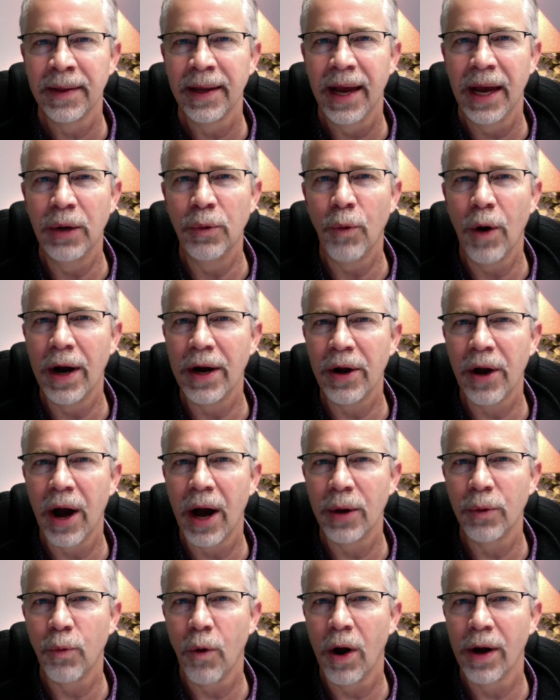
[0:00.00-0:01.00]
and what
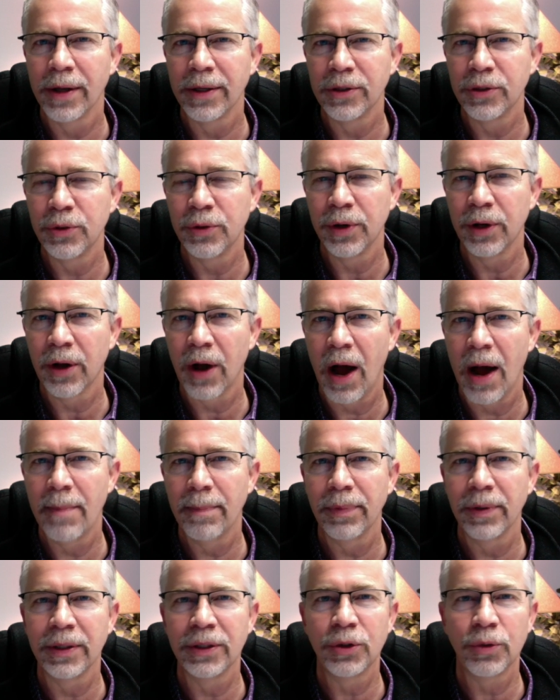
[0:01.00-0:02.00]
God wanted to
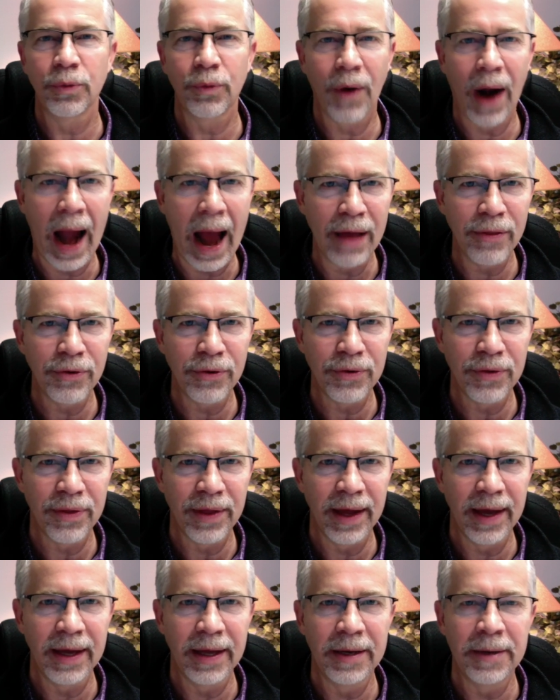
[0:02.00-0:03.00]
accomplish rather
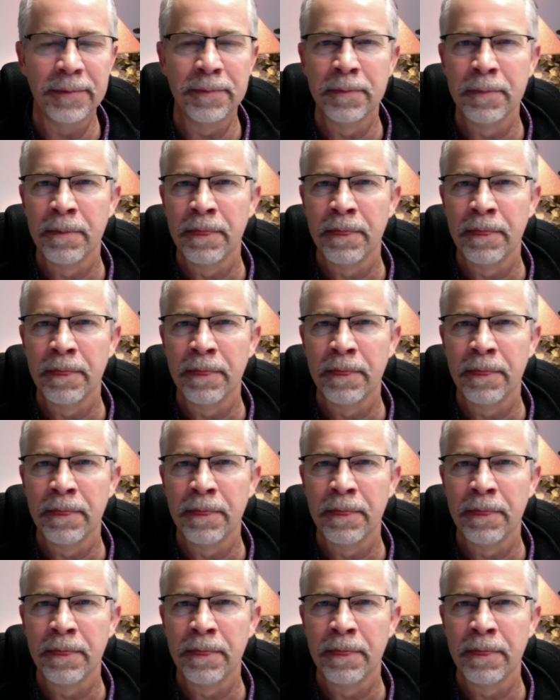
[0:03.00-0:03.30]
than